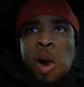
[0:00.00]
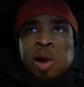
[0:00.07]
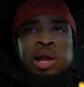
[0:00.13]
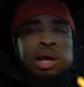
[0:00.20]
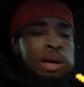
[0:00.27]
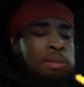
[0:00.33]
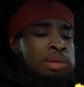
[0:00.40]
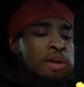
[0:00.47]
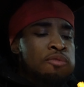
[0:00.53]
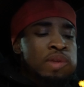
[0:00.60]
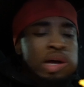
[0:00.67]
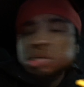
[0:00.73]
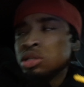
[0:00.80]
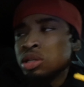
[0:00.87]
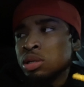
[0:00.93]
Like I'm not
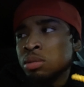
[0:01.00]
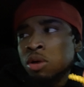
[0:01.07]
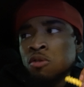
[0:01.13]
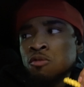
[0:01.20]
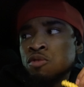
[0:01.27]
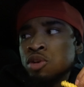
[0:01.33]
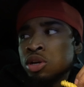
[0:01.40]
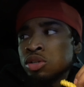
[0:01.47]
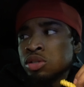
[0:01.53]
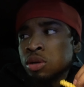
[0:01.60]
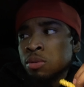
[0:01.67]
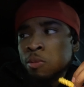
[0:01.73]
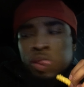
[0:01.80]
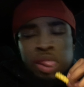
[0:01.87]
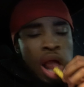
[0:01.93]
faster than them on foot or
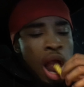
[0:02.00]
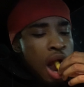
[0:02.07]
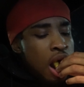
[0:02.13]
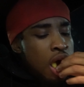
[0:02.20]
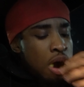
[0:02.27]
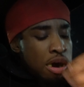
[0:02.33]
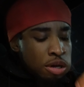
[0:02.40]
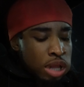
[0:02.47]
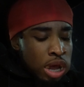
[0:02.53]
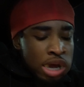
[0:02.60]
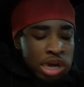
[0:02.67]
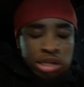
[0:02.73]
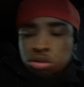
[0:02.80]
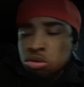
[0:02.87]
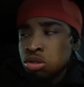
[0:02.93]
something. Okay. Like
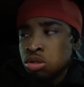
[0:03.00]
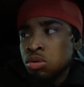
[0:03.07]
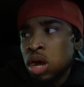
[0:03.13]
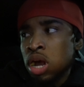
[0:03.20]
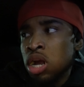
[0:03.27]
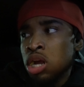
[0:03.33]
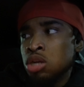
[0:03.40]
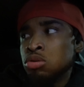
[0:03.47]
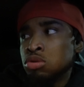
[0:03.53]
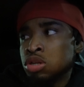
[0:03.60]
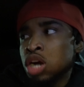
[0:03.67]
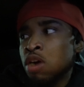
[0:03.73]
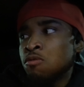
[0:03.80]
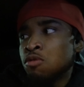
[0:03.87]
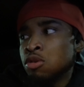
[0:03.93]
I used to do AU
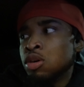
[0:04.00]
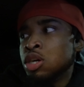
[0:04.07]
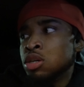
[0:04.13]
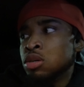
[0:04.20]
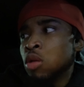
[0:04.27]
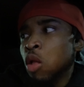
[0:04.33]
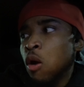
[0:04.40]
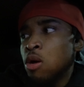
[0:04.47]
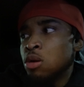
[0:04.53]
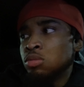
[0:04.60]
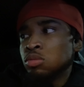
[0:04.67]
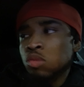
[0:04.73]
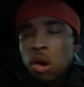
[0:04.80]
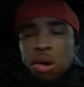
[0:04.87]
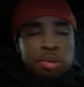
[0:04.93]
trap for real. All
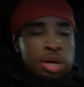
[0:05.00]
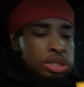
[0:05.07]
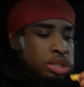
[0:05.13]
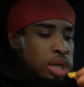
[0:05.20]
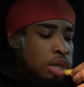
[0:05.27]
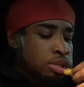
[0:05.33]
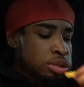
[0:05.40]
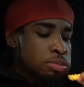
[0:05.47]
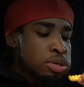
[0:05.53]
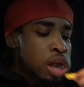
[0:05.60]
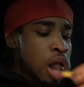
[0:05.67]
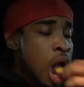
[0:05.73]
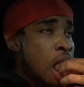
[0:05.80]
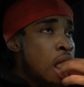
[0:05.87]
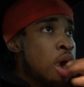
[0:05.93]
right. You better oh, talk yeah. to me.
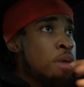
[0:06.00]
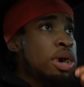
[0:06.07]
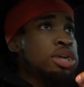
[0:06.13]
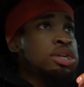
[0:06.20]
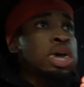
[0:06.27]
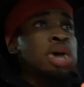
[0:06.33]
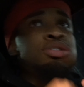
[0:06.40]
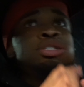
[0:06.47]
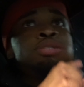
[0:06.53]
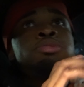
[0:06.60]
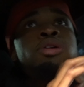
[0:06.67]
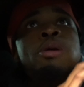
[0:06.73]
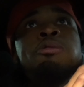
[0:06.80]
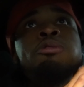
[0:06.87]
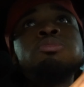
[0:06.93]
You better talk to me.
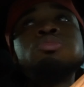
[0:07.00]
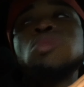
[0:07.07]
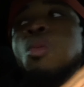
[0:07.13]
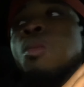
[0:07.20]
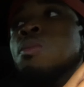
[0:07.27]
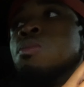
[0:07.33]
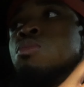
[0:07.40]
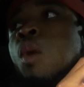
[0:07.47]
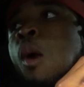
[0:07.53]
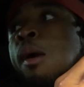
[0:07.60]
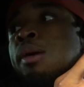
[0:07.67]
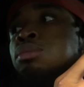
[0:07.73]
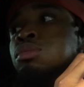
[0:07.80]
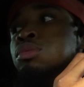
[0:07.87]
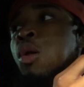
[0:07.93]

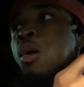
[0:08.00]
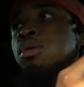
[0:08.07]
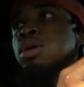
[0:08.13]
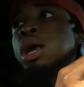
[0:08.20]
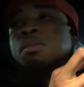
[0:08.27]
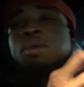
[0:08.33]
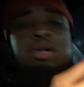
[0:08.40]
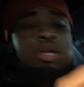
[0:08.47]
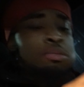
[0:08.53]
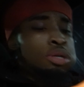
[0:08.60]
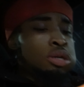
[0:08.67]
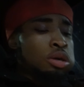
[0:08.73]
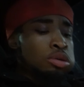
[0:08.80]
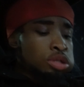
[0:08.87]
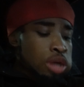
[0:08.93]
Y'all better let me
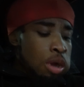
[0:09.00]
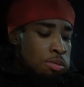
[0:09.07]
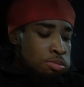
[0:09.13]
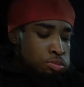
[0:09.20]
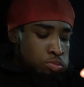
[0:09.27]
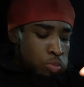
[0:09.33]
know something.